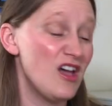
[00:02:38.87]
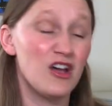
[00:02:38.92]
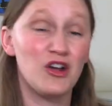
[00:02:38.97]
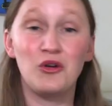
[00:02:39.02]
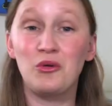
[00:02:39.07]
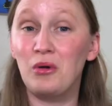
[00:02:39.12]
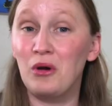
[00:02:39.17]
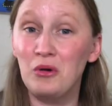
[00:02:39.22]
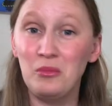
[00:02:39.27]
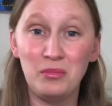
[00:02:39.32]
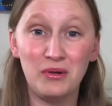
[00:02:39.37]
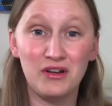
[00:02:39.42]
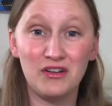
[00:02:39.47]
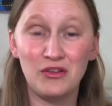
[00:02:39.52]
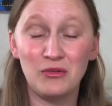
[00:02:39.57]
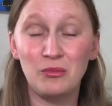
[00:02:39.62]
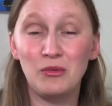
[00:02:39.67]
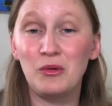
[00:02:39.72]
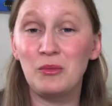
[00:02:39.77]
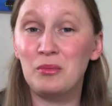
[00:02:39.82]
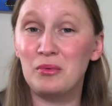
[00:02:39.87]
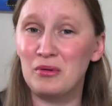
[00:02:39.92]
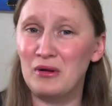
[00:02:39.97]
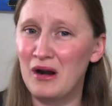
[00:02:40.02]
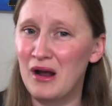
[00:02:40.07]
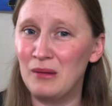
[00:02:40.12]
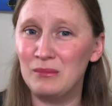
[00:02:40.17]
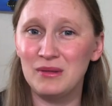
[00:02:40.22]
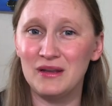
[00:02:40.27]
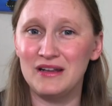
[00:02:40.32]
Chromebooks will
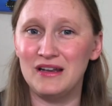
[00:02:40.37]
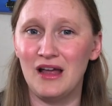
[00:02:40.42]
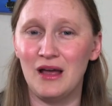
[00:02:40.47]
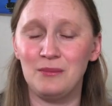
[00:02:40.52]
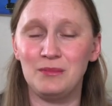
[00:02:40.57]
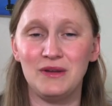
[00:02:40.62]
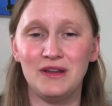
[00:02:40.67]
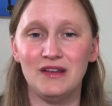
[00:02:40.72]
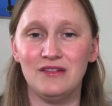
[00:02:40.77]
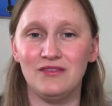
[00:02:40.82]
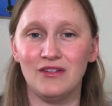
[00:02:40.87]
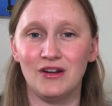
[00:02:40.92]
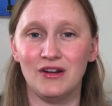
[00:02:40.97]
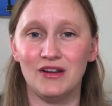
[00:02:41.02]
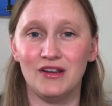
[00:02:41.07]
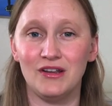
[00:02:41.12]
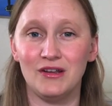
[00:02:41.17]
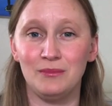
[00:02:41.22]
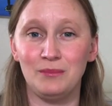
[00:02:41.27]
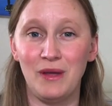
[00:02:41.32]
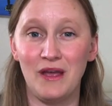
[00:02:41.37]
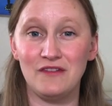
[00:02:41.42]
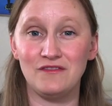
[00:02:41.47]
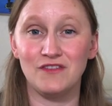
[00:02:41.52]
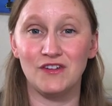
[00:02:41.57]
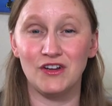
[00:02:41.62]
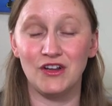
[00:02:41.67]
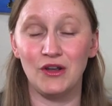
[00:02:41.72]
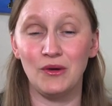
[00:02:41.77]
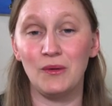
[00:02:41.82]
probably not be a very good bet
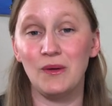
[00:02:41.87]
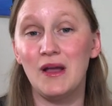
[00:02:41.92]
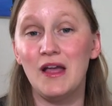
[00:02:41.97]
for you.